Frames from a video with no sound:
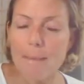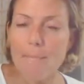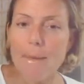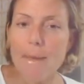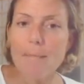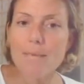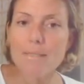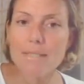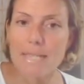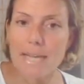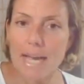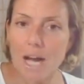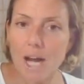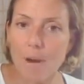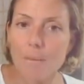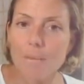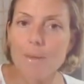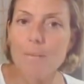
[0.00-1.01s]
be able to
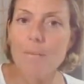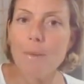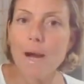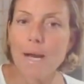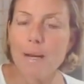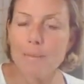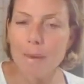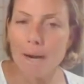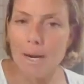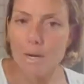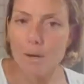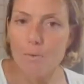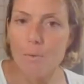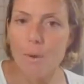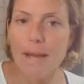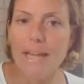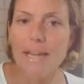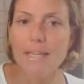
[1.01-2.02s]
help the mind body
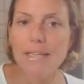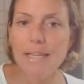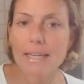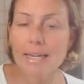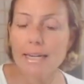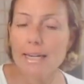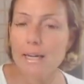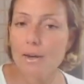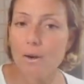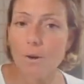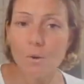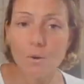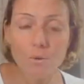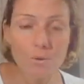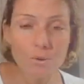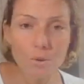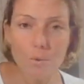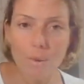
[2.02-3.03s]
regulate it in a
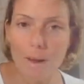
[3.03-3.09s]
whole new